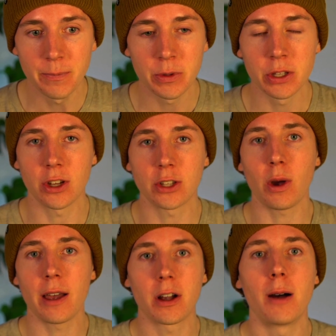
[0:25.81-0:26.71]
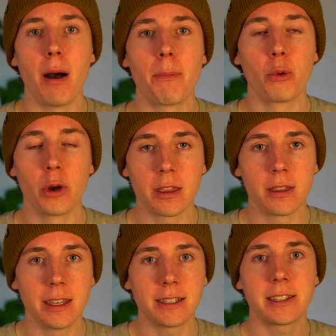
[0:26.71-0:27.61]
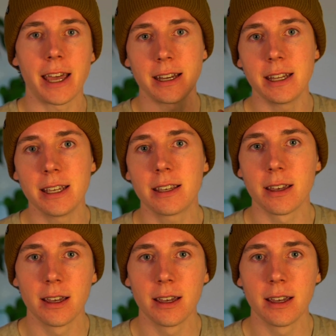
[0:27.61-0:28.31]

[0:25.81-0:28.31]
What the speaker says: So that's why I've come up with this technique,